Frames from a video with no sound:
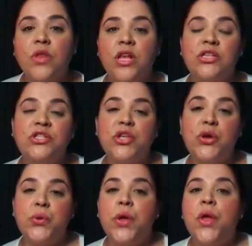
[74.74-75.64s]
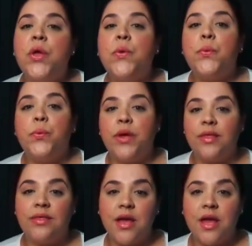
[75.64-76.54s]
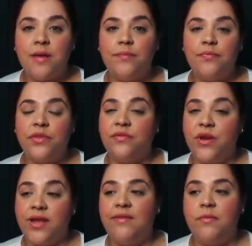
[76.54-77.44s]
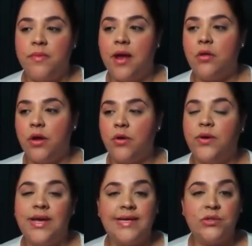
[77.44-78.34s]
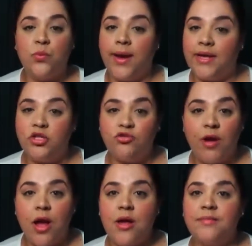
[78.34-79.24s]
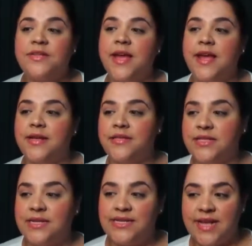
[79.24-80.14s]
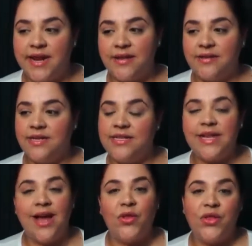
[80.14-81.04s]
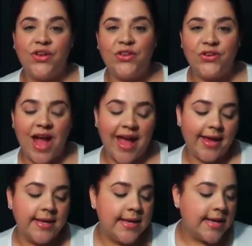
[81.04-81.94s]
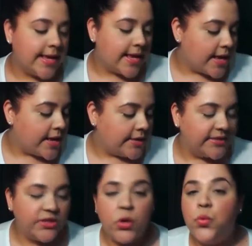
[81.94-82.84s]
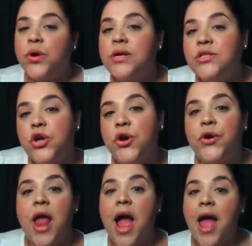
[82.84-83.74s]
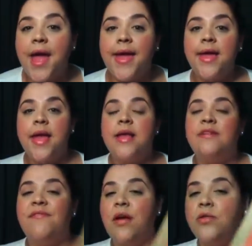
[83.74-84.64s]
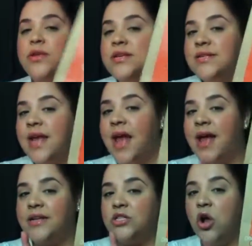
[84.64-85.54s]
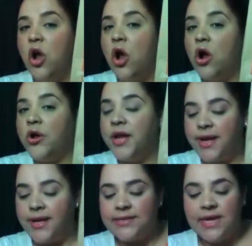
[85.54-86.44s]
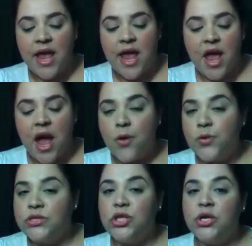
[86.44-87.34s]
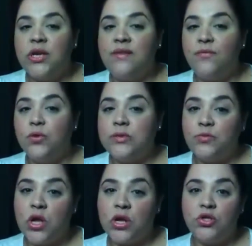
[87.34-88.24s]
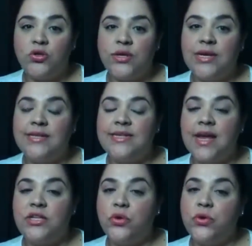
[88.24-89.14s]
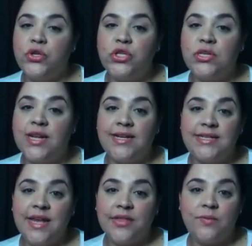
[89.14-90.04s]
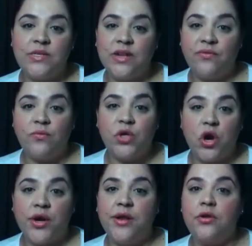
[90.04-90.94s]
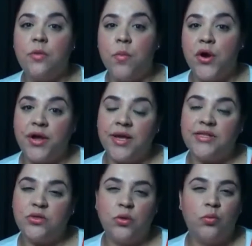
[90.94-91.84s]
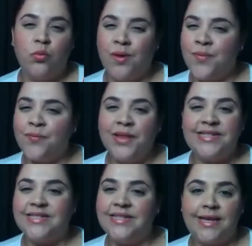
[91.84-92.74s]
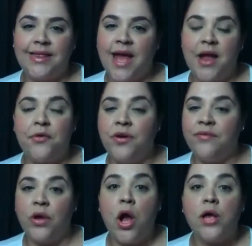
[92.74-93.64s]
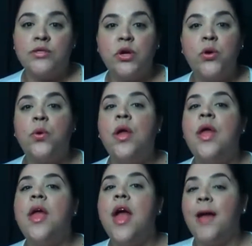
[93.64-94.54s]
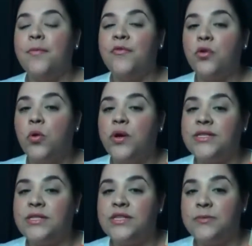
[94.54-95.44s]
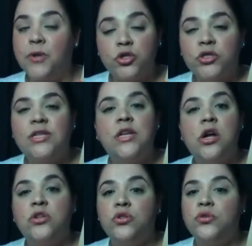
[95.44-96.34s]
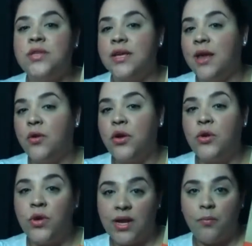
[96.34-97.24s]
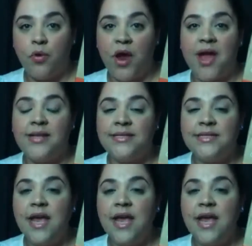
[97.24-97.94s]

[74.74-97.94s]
So with the food I give him now, though, his weight dropped, and he's a healthier little guy. So we're going to start. I found these at Target. I was looking for some dog treats. I don't usually like to get them stuff from Target or the markets or places like that, or even Costco. I prefer going to the specialty dog stores that carry unique brands,